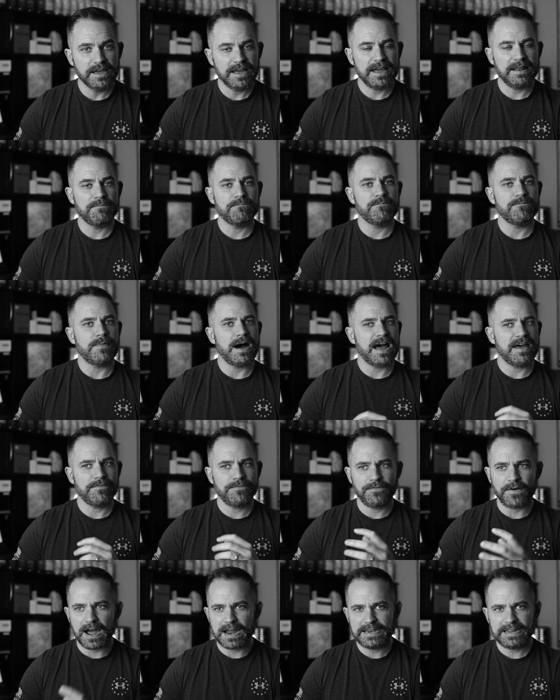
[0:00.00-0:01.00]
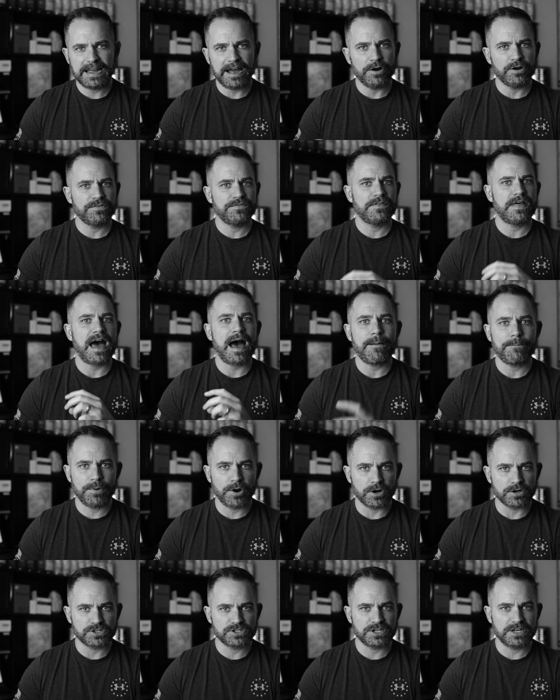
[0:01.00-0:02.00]
and finding out if that
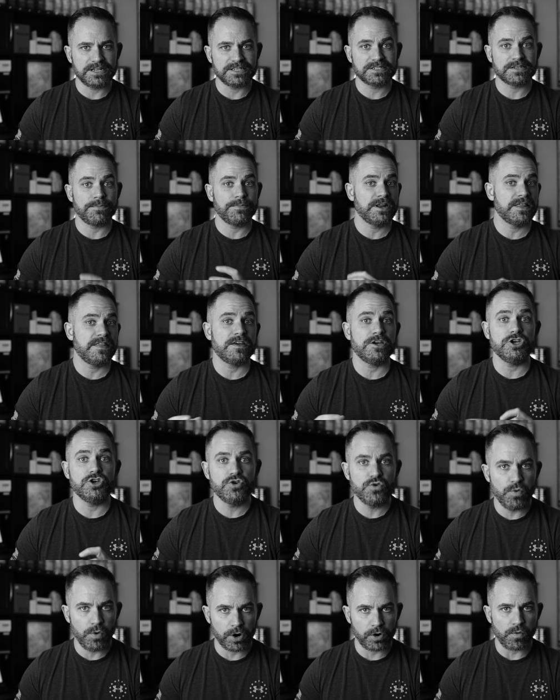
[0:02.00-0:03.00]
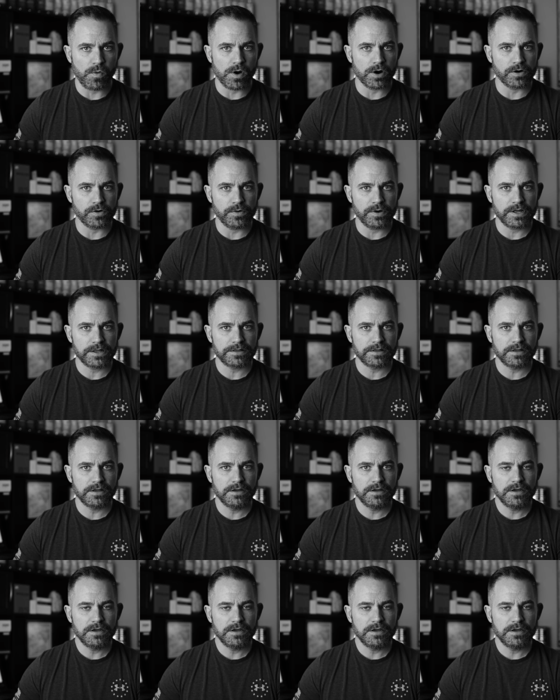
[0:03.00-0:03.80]
person is somebody that you want to work with.